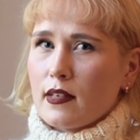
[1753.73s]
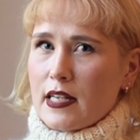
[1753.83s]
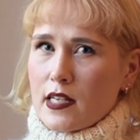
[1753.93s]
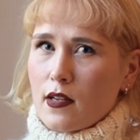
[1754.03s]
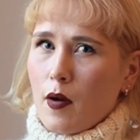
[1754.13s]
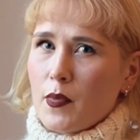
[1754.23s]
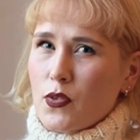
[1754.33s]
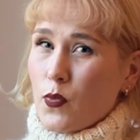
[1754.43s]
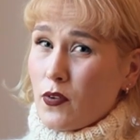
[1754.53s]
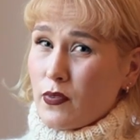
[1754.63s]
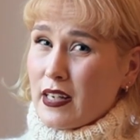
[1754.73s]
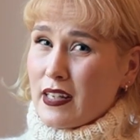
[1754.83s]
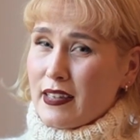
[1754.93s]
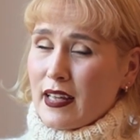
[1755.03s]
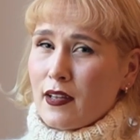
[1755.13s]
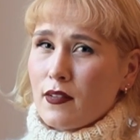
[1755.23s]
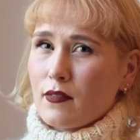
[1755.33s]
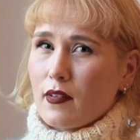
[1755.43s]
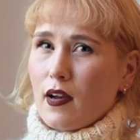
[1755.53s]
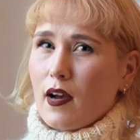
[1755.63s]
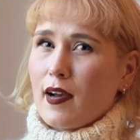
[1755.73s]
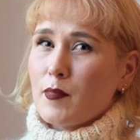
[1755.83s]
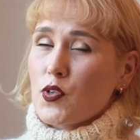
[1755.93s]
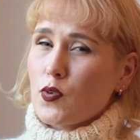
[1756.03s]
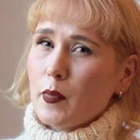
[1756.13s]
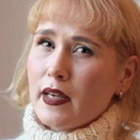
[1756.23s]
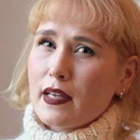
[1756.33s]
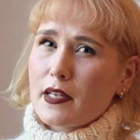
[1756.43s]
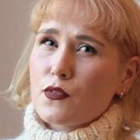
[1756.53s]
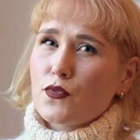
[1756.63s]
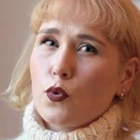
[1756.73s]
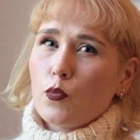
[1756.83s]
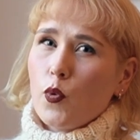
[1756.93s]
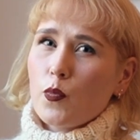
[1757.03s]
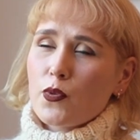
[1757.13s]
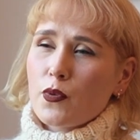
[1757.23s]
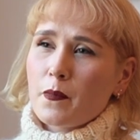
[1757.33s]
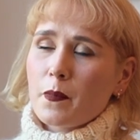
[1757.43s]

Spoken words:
knitted garments weren't really a thing, I'm assuming, is for warmth,